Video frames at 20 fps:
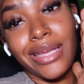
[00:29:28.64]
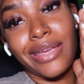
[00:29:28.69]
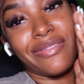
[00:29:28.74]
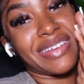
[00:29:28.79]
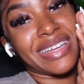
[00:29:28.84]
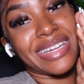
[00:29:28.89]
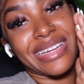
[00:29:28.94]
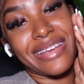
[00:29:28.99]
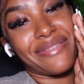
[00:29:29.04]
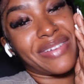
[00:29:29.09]

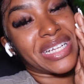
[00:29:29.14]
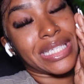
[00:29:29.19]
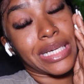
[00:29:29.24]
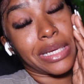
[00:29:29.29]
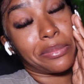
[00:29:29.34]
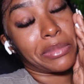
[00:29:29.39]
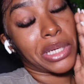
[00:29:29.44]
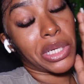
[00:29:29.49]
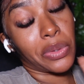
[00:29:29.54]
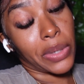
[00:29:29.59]
evening never
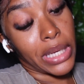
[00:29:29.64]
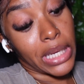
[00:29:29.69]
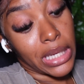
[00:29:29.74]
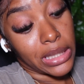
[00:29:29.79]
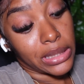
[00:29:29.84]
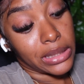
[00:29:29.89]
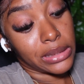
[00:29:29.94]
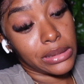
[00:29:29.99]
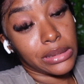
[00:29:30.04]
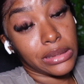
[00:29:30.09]
take me away.
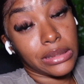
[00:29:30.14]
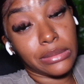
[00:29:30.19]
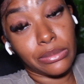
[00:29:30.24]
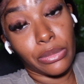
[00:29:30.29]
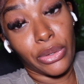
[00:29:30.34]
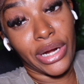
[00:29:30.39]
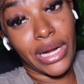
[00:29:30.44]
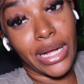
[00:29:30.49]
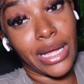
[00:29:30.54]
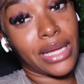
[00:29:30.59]

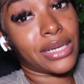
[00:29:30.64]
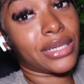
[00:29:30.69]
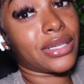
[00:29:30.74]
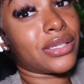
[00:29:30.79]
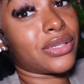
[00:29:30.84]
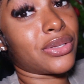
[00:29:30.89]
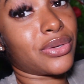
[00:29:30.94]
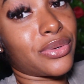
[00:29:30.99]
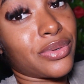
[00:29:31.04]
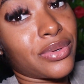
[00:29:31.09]
More than yes,
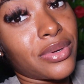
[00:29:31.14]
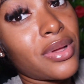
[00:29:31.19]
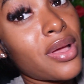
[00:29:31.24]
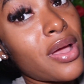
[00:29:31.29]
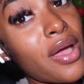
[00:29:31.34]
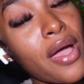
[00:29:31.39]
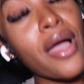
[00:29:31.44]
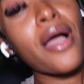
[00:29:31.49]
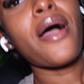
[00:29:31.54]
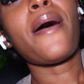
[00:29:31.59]
so
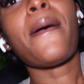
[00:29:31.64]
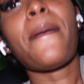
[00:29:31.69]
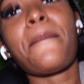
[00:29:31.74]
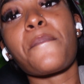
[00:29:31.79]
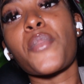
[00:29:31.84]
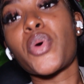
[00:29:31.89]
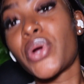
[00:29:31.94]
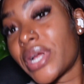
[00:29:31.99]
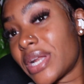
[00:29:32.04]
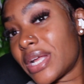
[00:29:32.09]

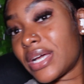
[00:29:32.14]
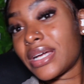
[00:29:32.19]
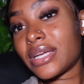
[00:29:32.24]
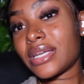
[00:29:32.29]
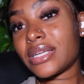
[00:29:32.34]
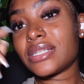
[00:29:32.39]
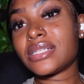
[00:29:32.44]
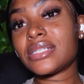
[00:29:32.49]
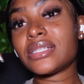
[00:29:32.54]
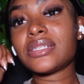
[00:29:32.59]
more
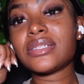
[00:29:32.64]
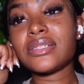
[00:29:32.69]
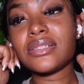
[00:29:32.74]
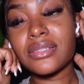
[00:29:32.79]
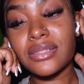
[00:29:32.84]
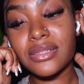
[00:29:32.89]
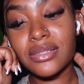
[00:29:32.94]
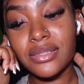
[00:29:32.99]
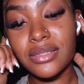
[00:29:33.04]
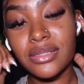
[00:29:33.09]
than
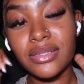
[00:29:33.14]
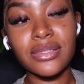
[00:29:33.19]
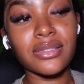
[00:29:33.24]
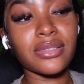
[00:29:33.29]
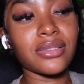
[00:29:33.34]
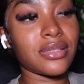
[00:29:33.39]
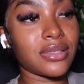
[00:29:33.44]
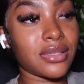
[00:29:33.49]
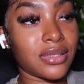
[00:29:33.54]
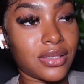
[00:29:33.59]

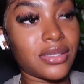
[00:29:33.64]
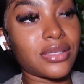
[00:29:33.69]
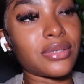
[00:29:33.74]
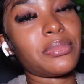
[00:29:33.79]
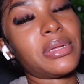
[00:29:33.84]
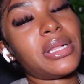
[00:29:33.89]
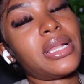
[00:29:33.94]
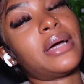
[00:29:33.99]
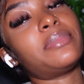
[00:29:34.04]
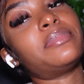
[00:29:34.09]
to
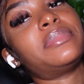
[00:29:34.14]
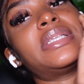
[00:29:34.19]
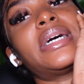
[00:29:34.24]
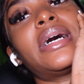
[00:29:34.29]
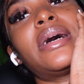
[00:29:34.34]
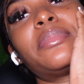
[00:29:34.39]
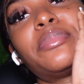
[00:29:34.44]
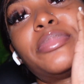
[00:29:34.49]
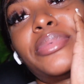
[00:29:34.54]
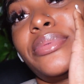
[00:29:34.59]
my laptop.